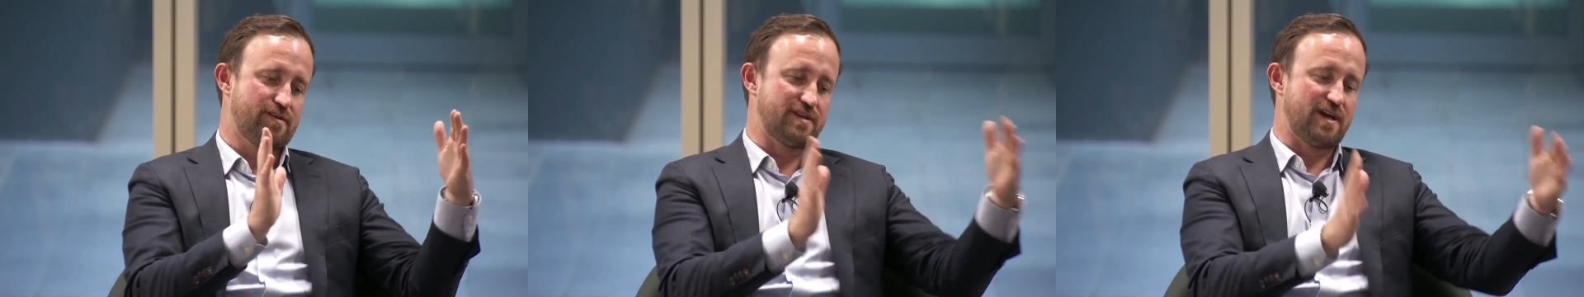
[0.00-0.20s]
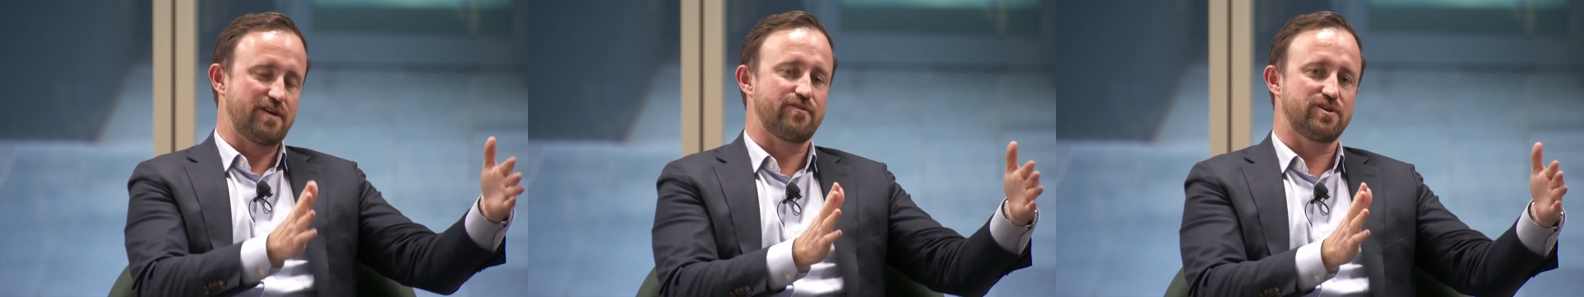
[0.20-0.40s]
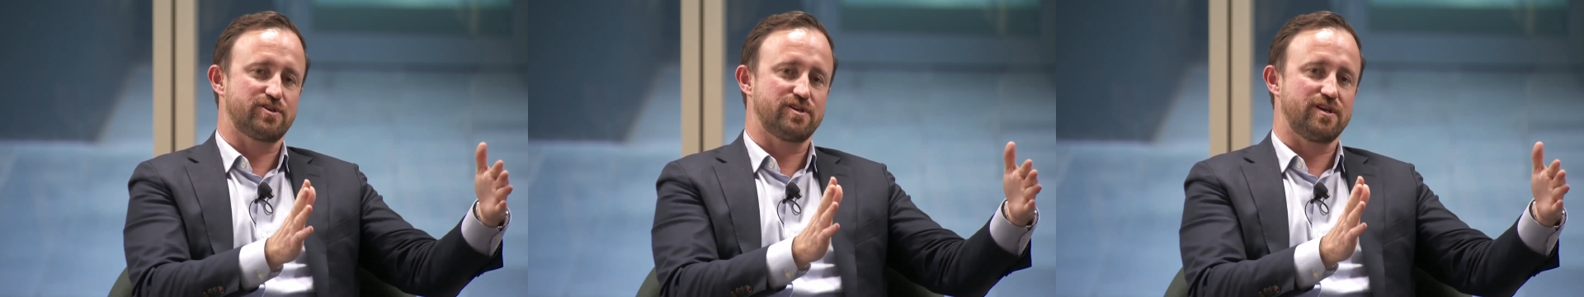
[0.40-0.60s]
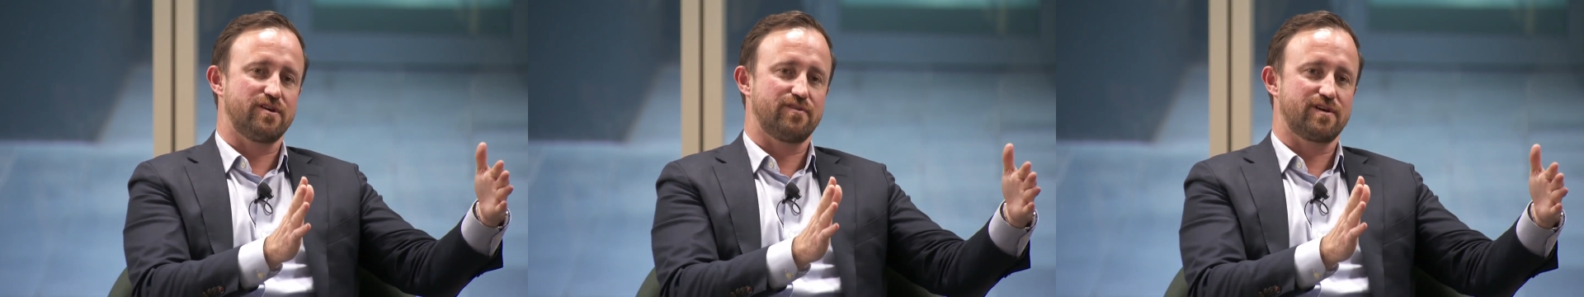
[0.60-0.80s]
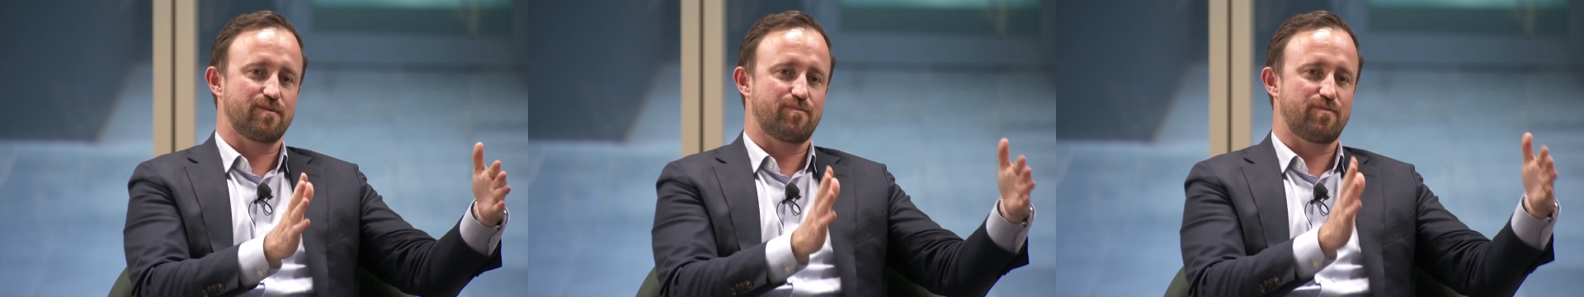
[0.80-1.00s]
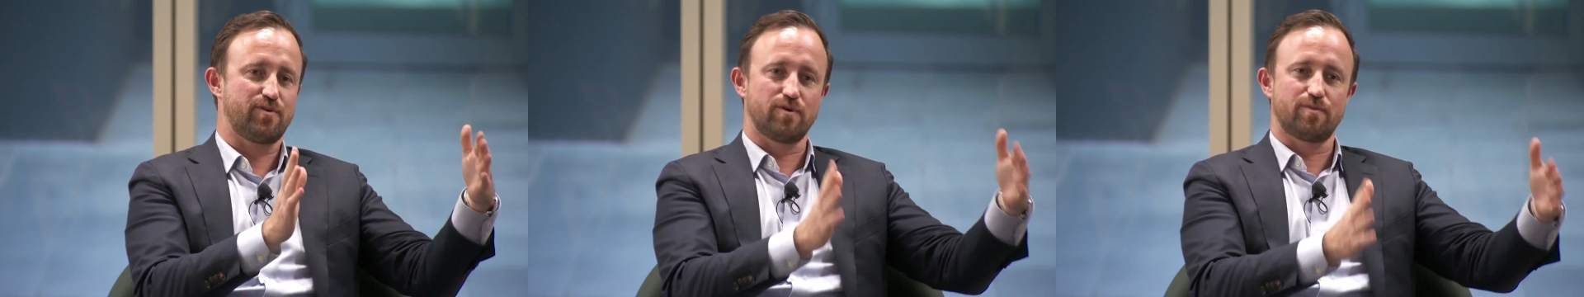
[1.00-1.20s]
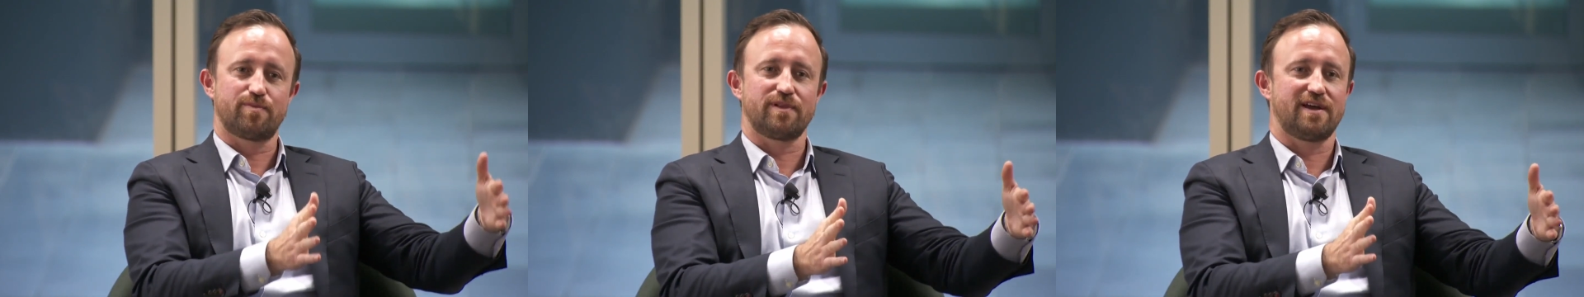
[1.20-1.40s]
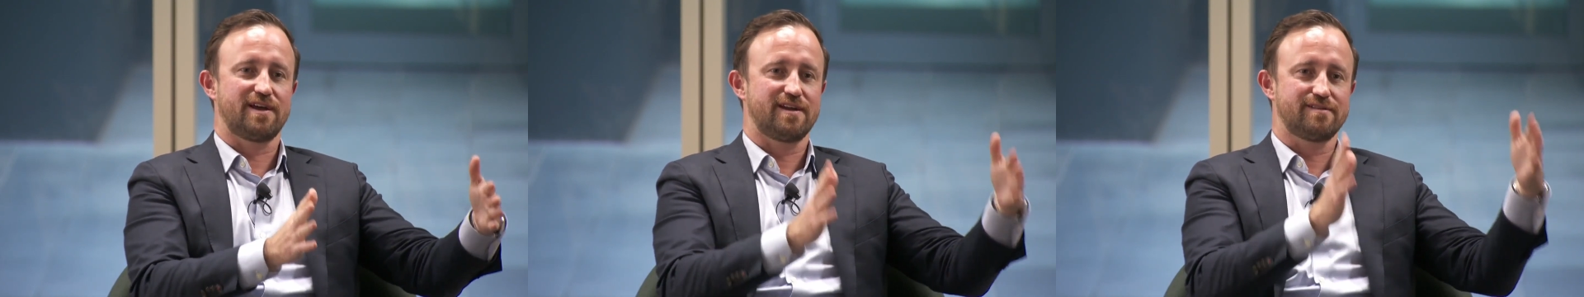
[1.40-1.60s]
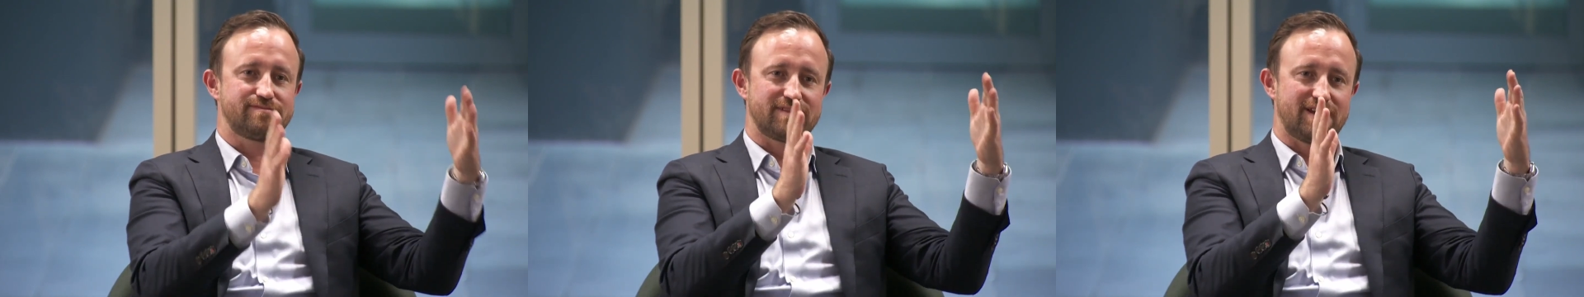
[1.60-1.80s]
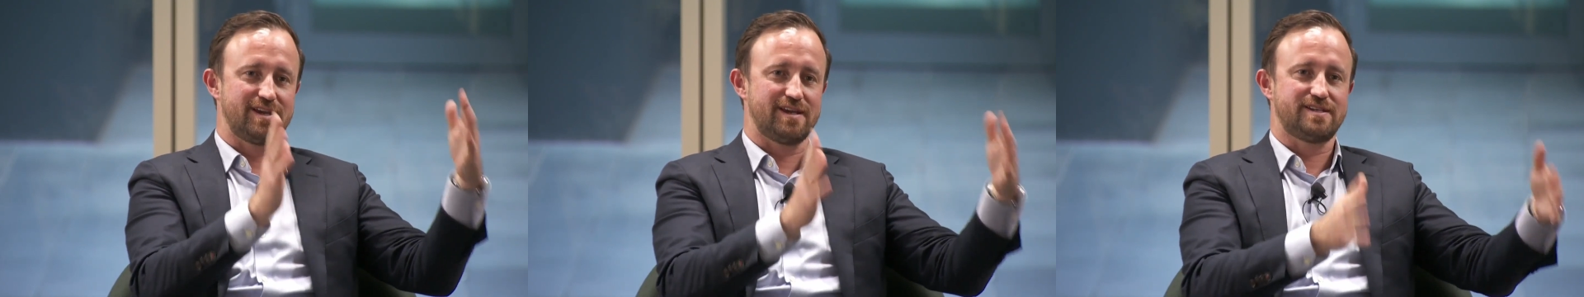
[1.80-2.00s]
data engineering, pure play,
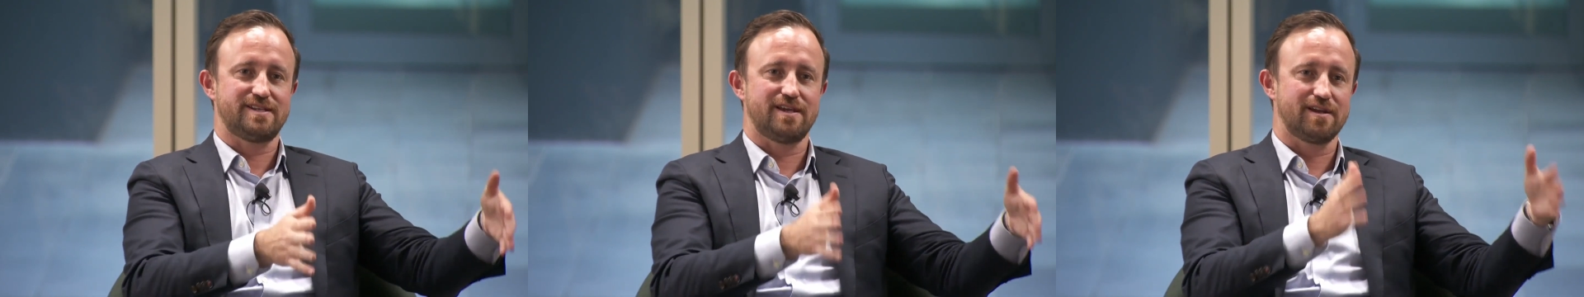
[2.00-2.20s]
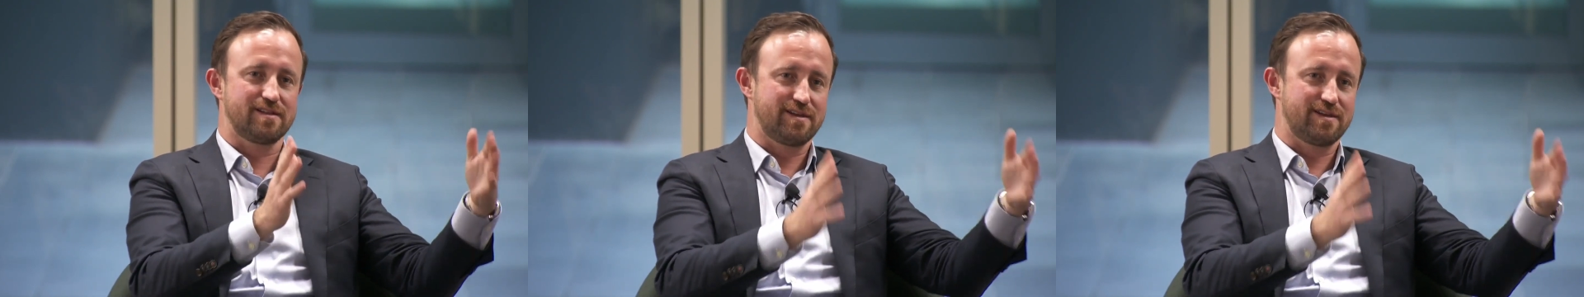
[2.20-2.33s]
like ETL,